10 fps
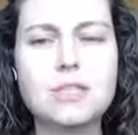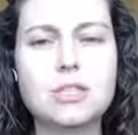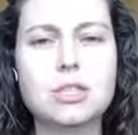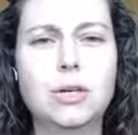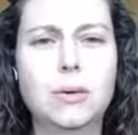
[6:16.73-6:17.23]

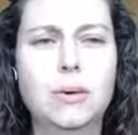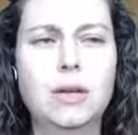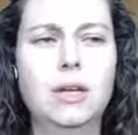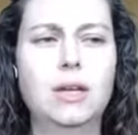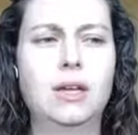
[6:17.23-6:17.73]
So
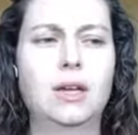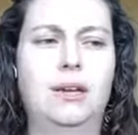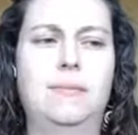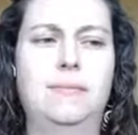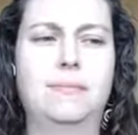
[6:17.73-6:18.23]

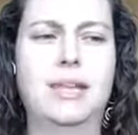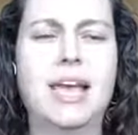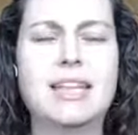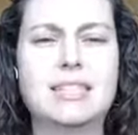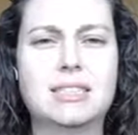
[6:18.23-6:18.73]

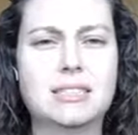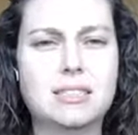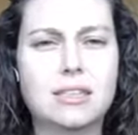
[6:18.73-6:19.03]
it's